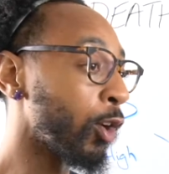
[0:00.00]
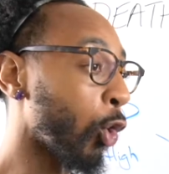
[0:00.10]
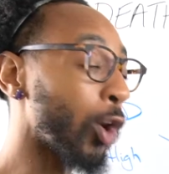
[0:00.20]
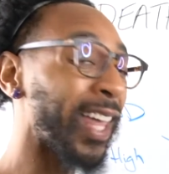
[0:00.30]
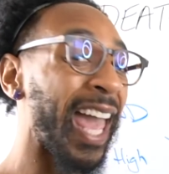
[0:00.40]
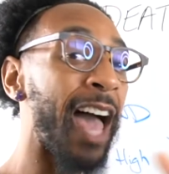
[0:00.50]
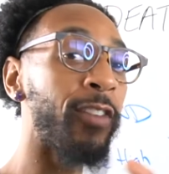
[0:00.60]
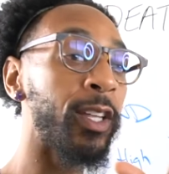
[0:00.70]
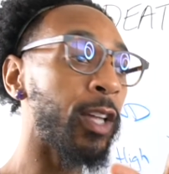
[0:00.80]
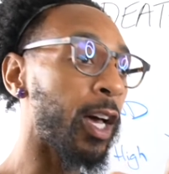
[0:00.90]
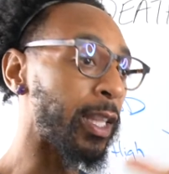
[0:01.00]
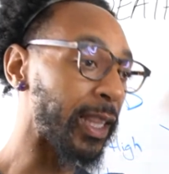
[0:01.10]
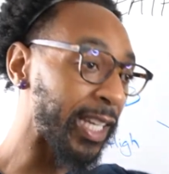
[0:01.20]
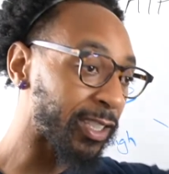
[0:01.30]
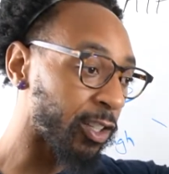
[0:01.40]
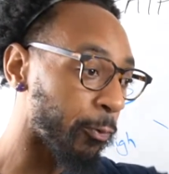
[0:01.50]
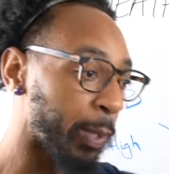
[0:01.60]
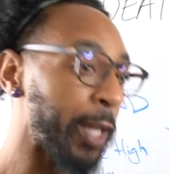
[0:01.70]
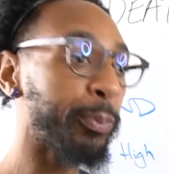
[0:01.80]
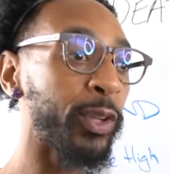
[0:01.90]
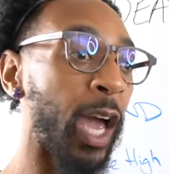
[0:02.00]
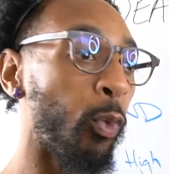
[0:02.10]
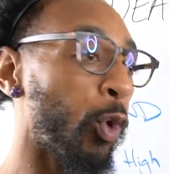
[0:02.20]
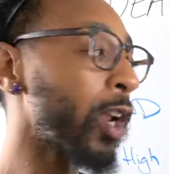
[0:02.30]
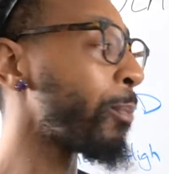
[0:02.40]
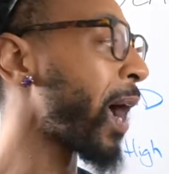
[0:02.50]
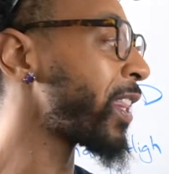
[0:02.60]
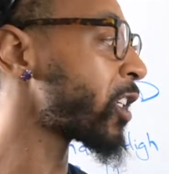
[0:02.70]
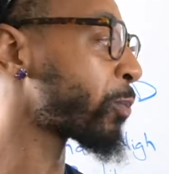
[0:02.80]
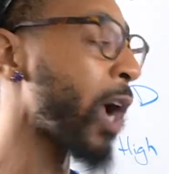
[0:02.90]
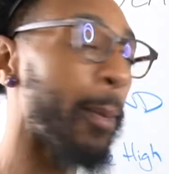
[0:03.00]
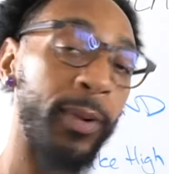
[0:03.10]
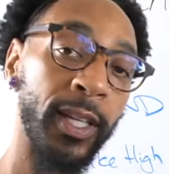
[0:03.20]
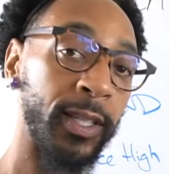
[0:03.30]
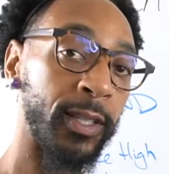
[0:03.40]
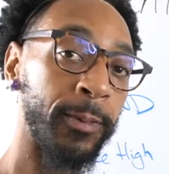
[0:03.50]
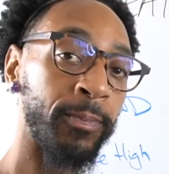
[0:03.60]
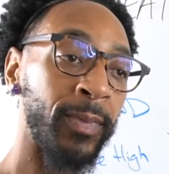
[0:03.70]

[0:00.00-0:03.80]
or they have a list of people that want to buy these properties.